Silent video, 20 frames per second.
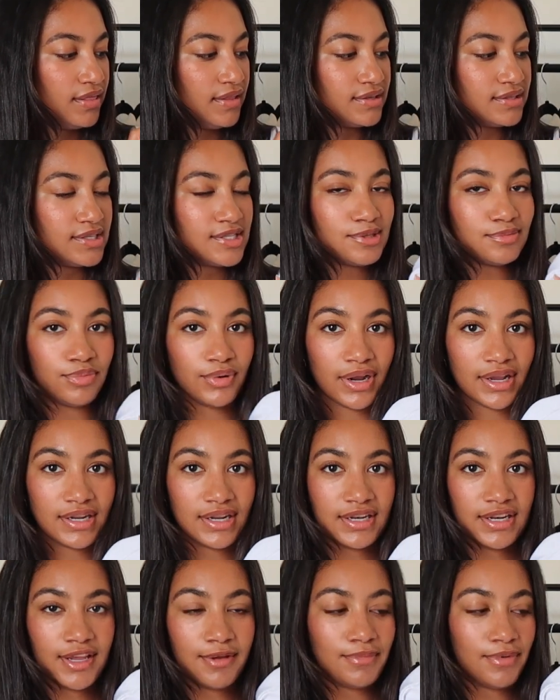This is
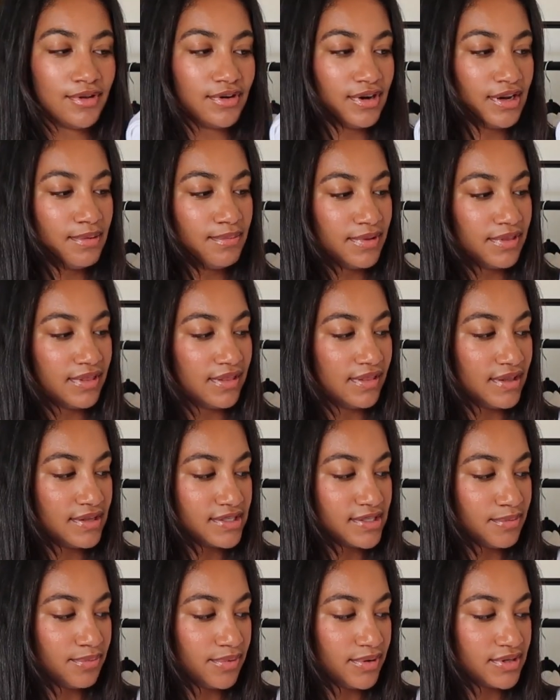branded community, but then the
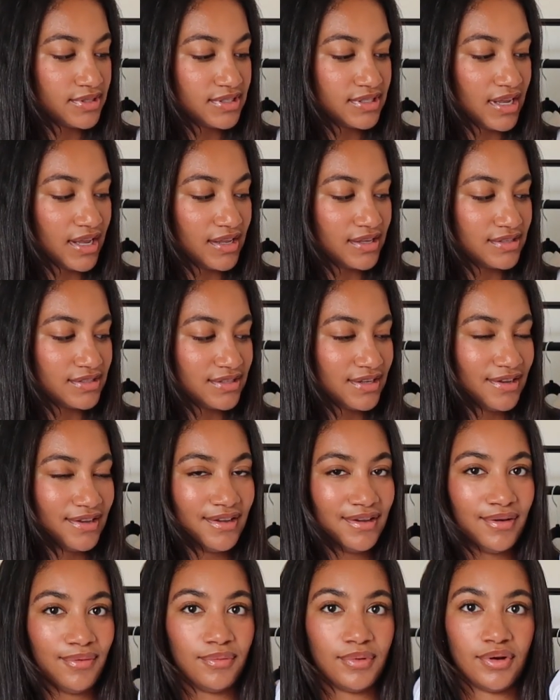zipper says
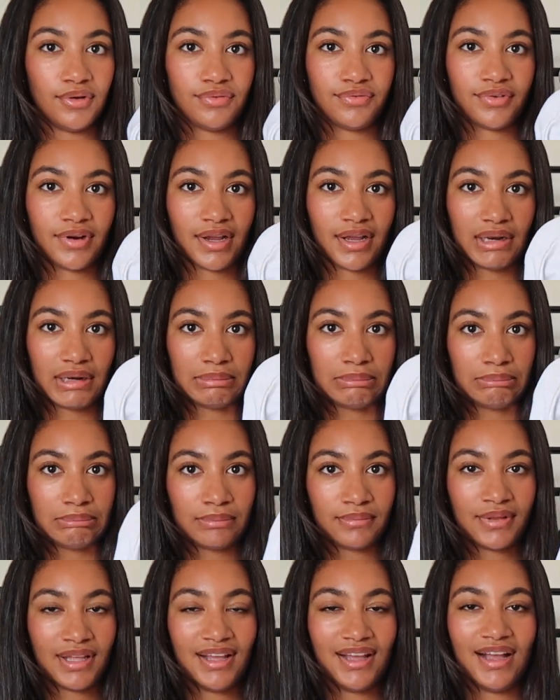Red.
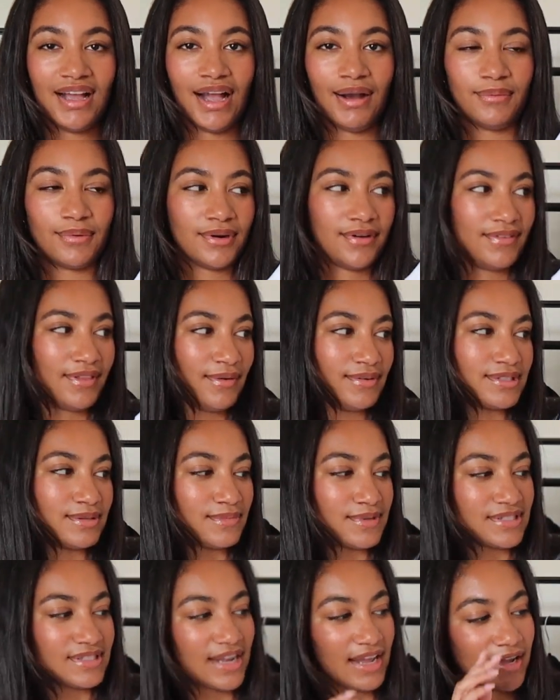I wonder if that was a
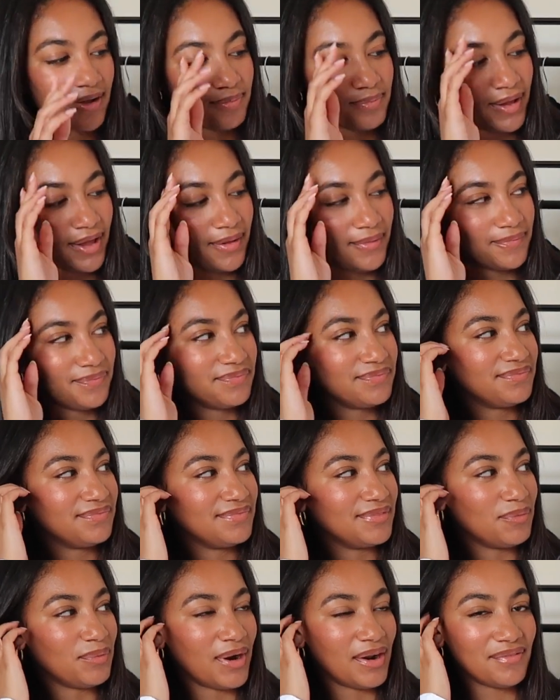mistake, but
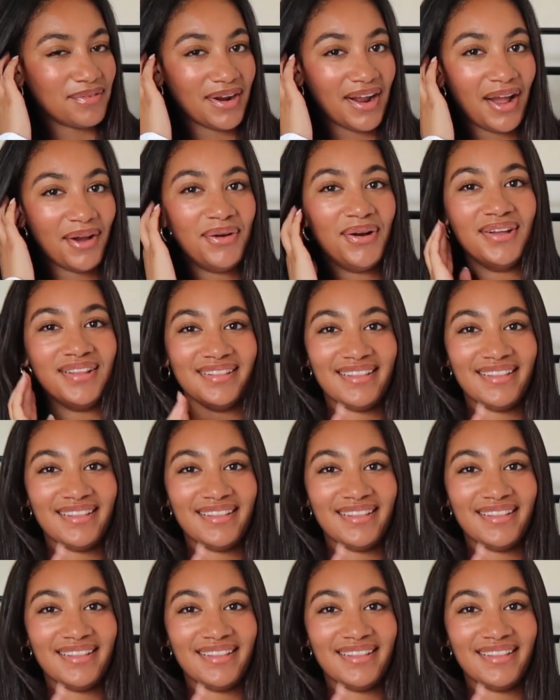whatever. I